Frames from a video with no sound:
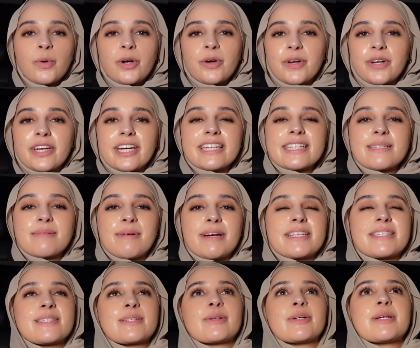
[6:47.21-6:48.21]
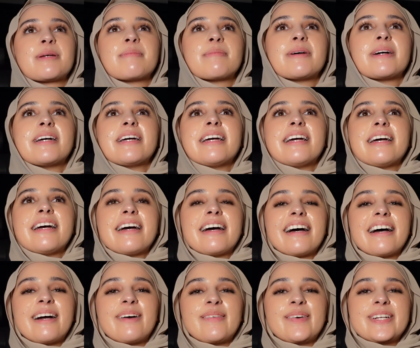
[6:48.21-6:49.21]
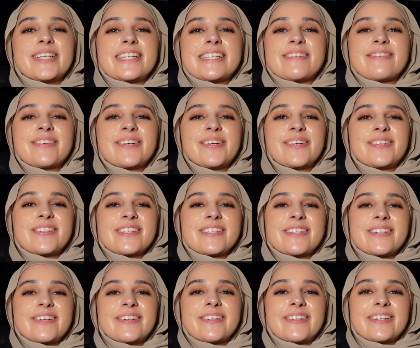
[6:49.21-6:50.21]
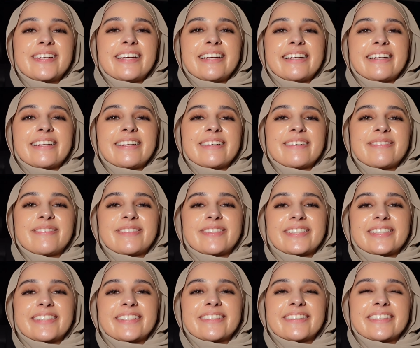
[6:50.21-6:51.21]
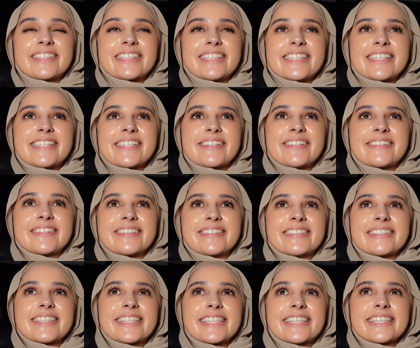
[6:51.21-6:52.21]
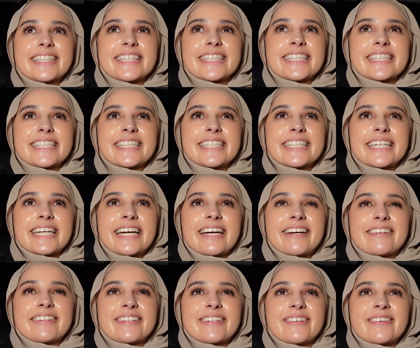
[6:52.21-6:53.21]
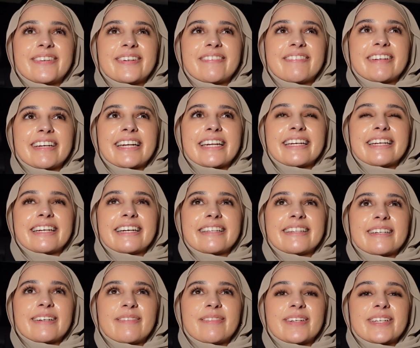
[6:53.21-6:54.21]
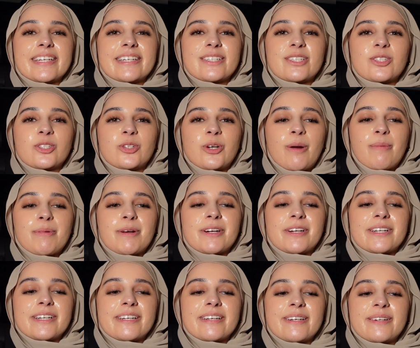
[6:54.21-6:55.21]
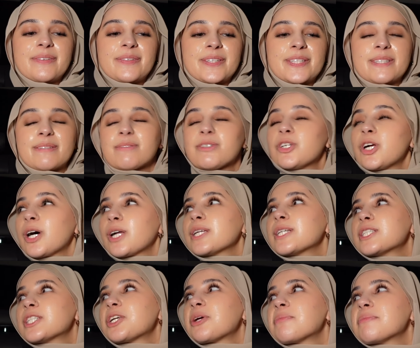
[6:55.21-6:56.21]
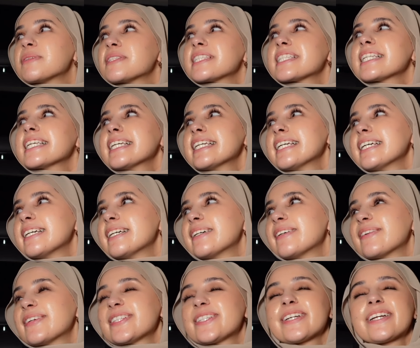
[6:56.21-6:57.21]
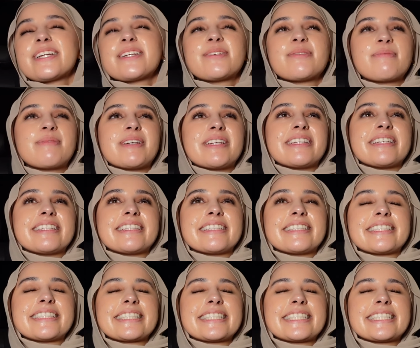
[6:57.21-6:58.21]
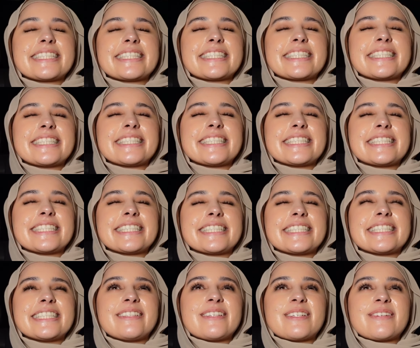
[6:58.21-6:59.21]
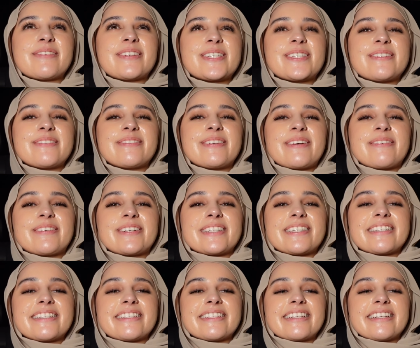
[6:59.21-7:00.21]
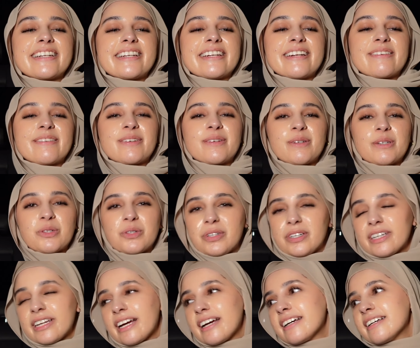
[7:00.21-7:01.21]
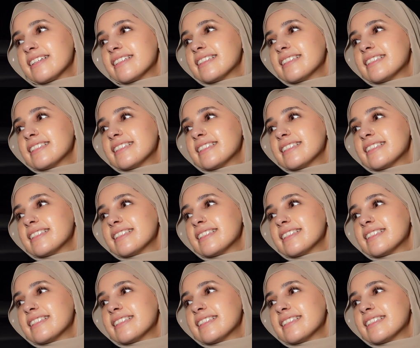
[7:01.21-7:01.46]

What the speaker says: We're going to get some ice cream. I wanted some Cold Stone and Fareed the greed, so I already know what I'm getting. I think I'm going to get strawberry with some chocolate chips. Or should I do mint? Those are my two favorites, and I never know which one to get.